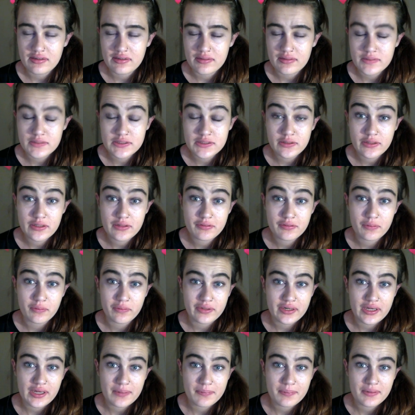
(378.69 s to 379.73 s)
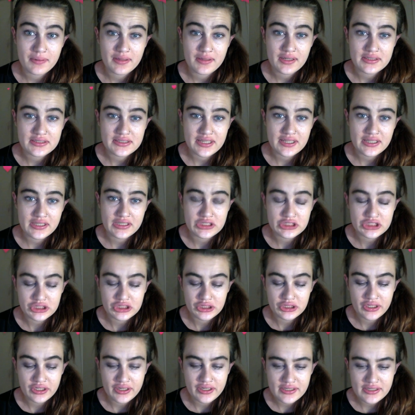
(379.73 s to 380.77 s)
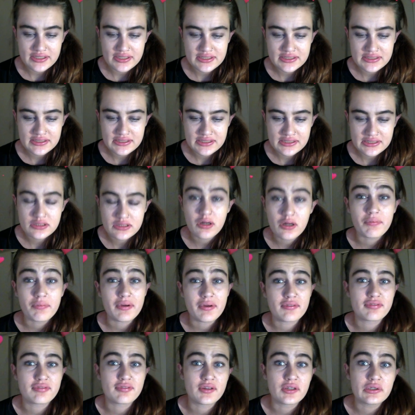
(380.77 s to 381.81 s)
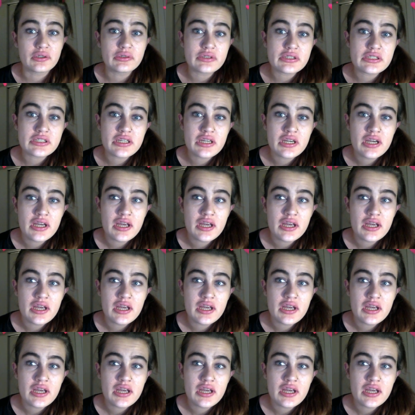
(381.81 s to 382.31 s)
I'm sorry for what happened that day in July. It's not my fault.